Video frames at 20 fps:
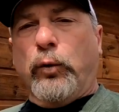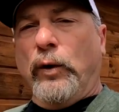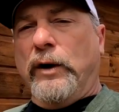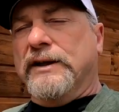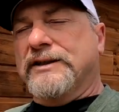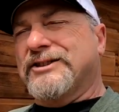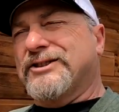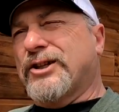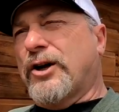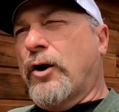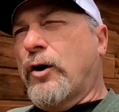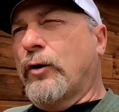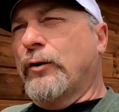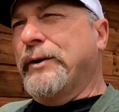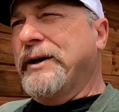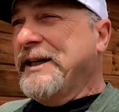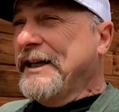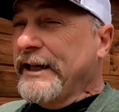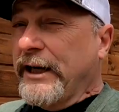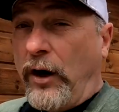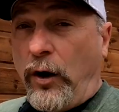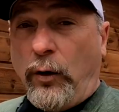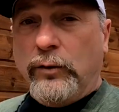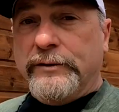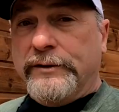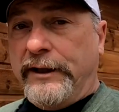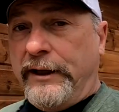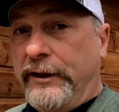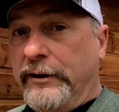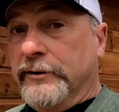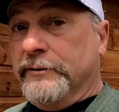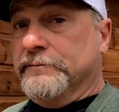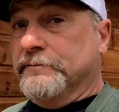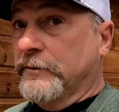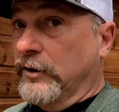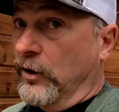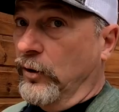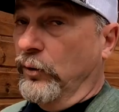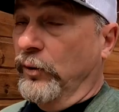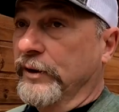what's already on there,
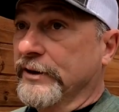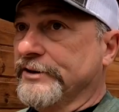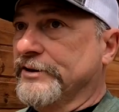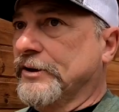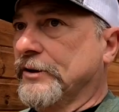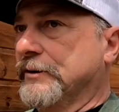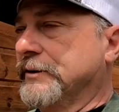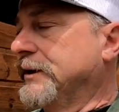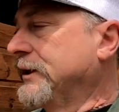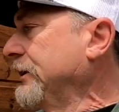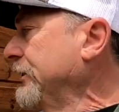or was on